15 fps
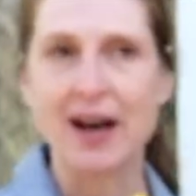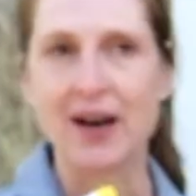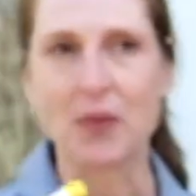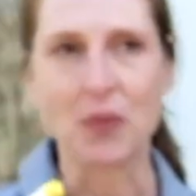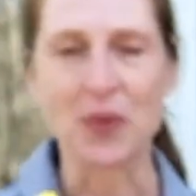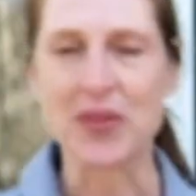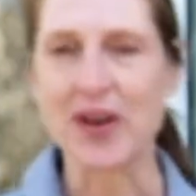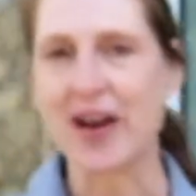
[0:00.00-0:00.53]

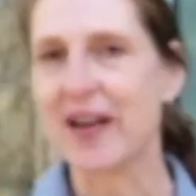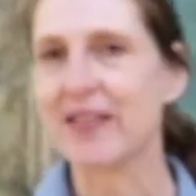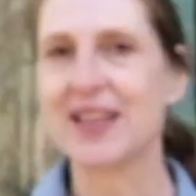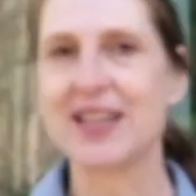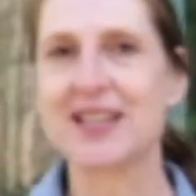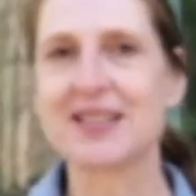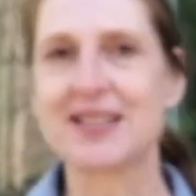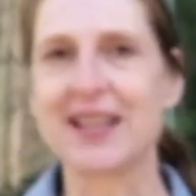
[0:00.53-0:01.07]
With all
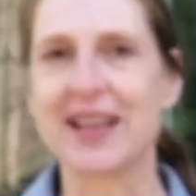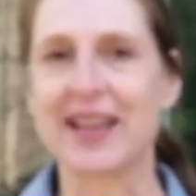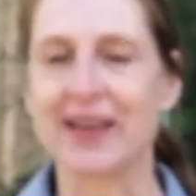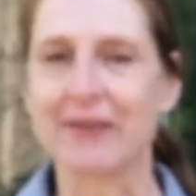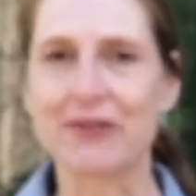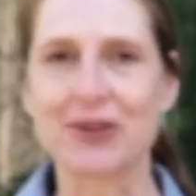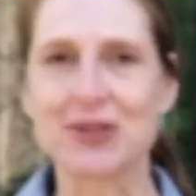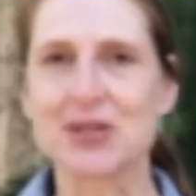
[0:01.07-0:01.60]
these,
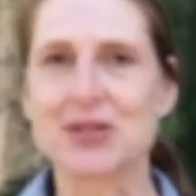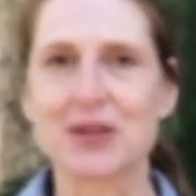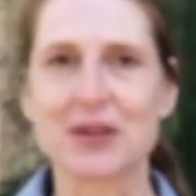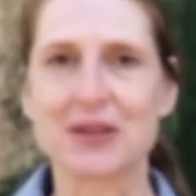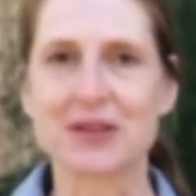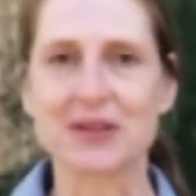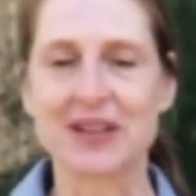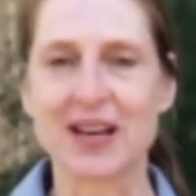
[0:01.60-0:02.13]
at first
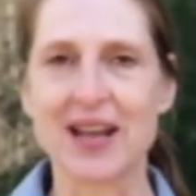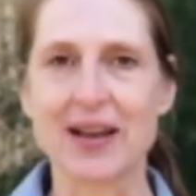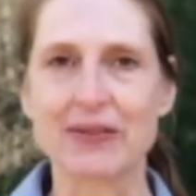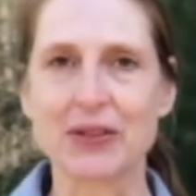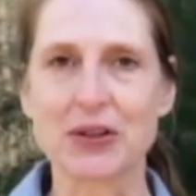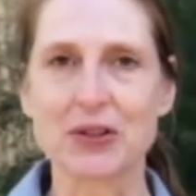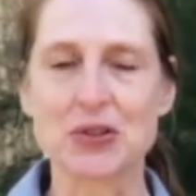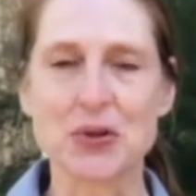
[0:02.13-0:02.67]
they're going to have a
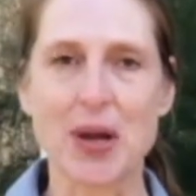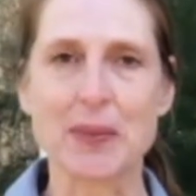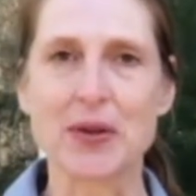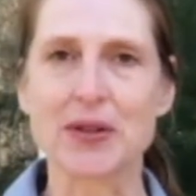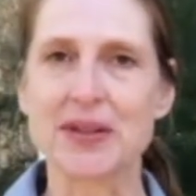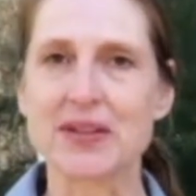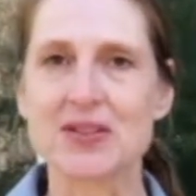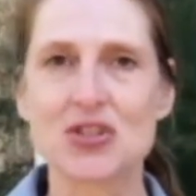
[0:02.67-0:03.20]
little
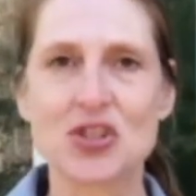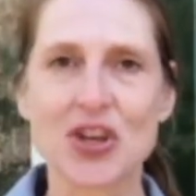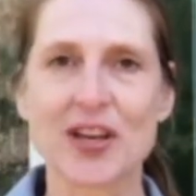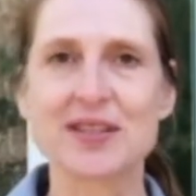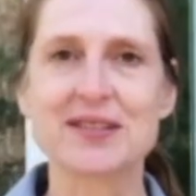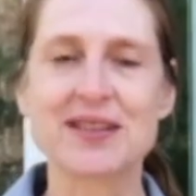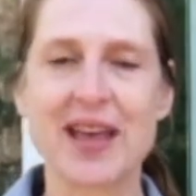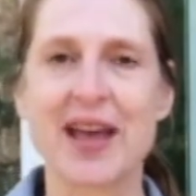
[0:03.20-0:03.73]
trouble.
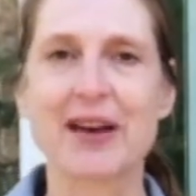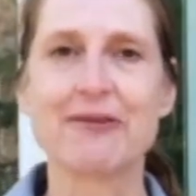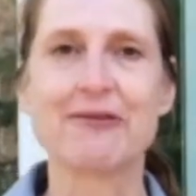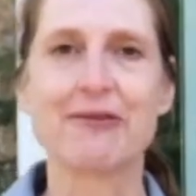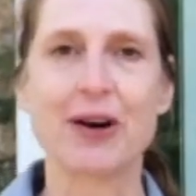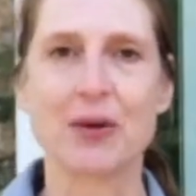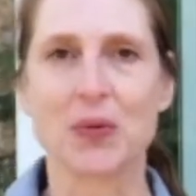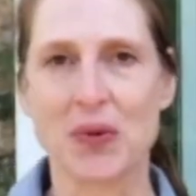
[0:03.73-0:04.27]
Just have
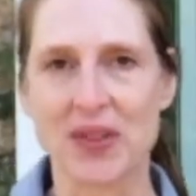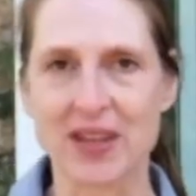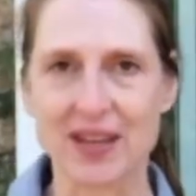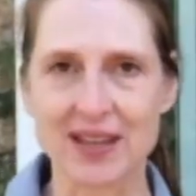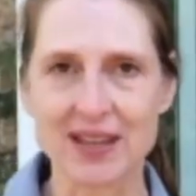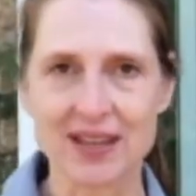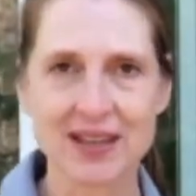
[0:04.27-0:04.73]
fun with it.